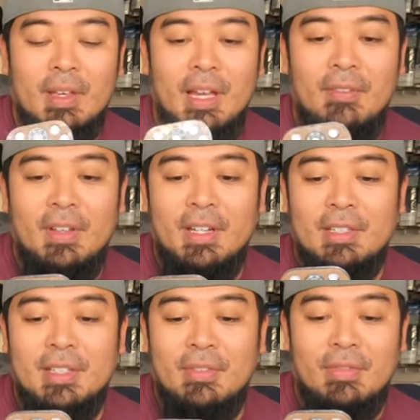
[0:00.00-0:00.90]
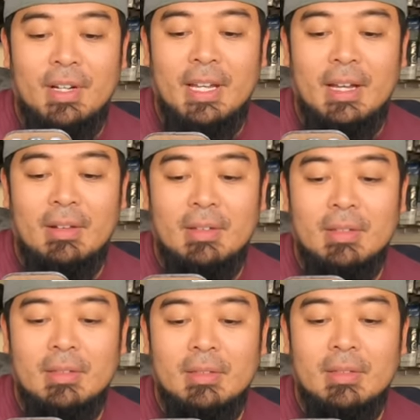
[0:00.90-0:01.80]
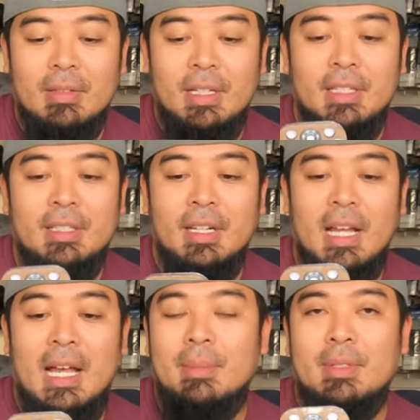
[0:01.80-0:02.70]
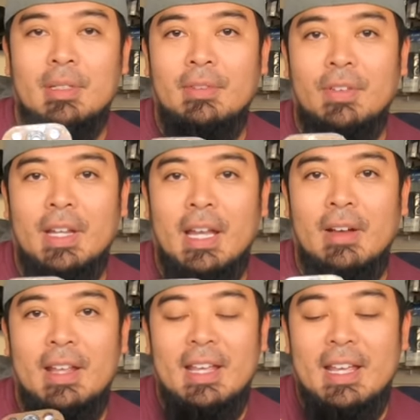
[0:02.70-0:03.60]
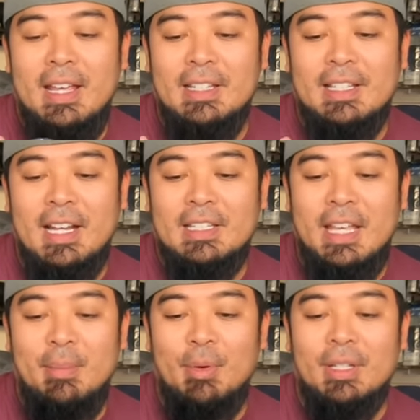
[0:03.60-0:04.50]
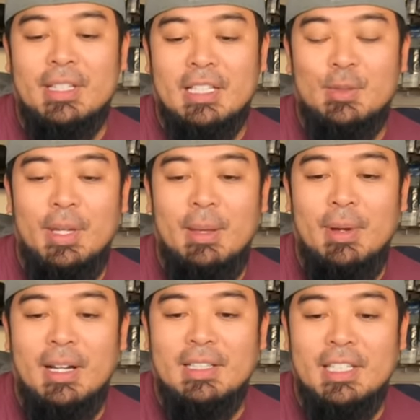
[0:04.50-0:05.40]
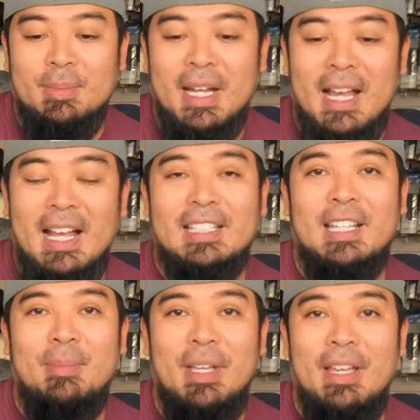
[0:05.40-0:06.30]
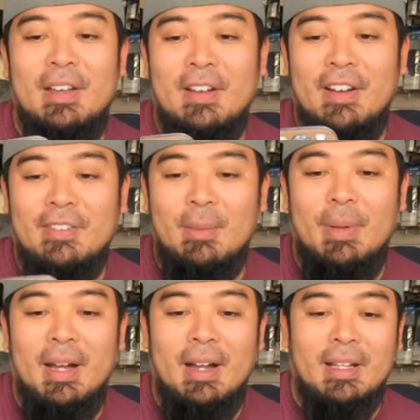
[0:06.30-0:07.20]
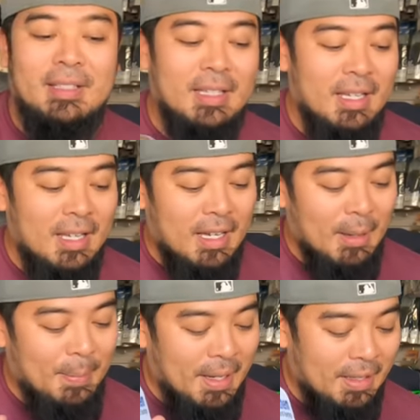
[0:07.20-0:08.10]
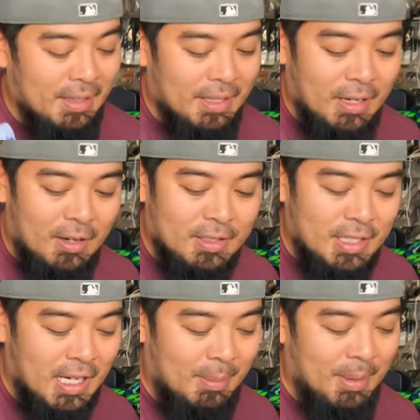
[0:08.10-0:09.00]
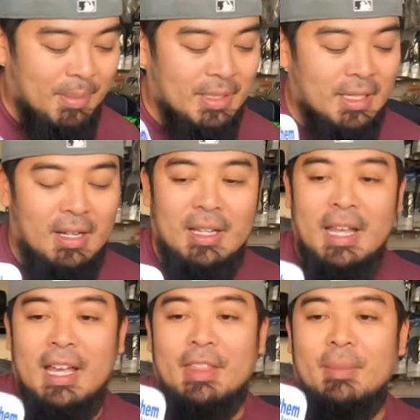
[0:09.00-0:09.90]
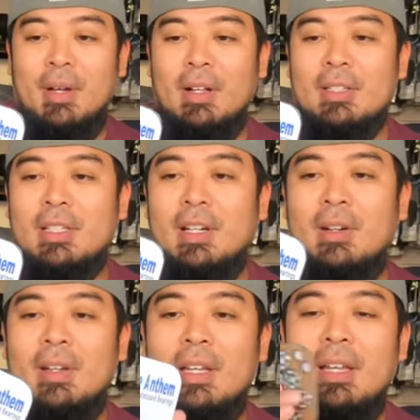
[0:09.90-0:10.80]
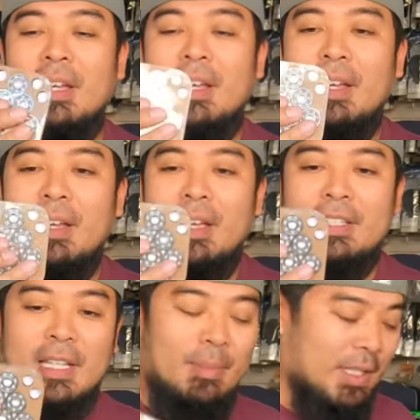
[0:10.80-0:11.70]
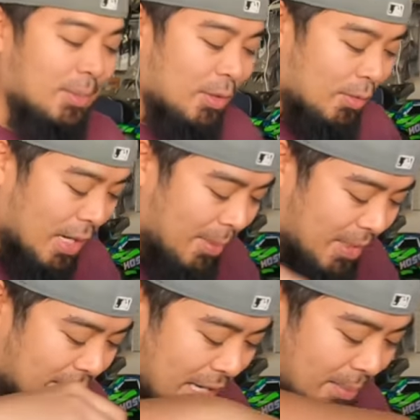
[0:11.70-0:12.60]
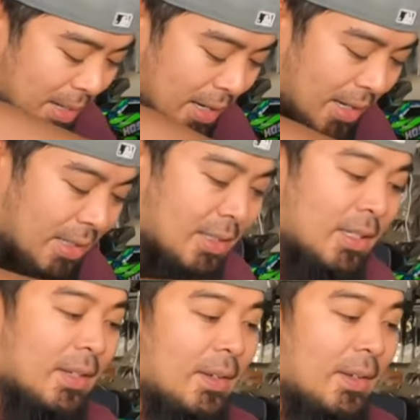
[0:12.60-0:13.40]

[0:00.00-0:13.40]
Evan is gonna freak out. He's gonna absolutely freak out. He's got a skateboard that's got squeaky bearings. He's been asking me for bearings. Apparently RC Hop Up does Ollie Anthem also. He sent me some ceramic skate bearings,